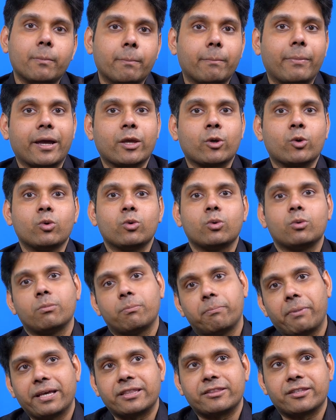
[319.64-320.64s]
BioPython.
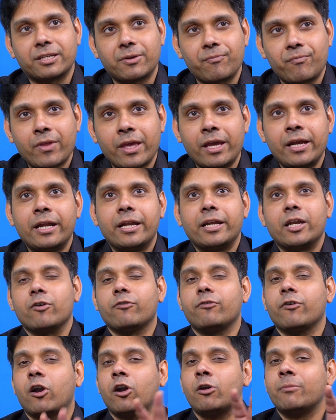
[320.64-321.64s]
Now
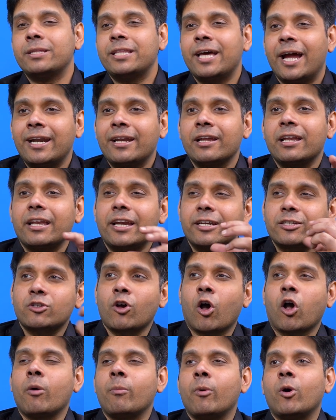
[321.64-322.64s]
followed by that, let's
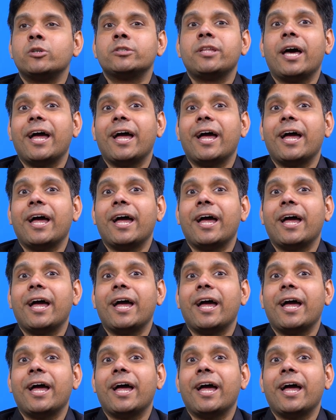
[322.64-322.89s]
talk about